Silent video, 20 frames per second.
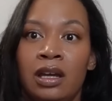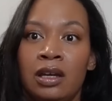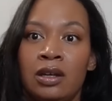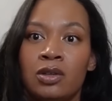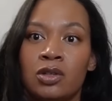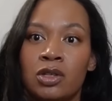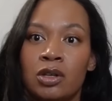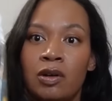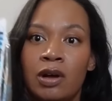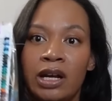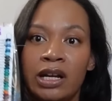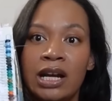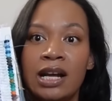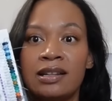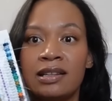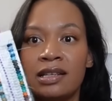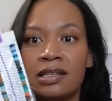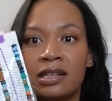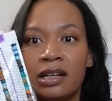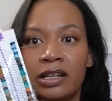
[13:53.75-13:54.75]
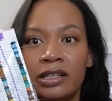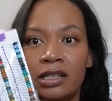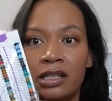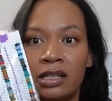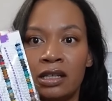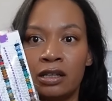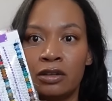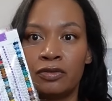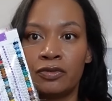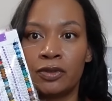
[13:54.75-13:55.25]
So I got this
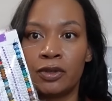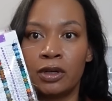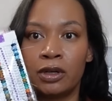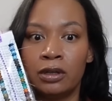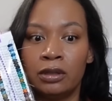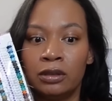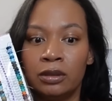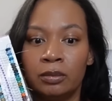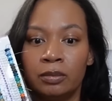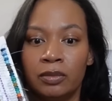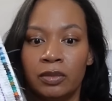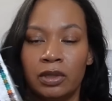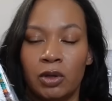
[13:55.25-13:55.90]
idea from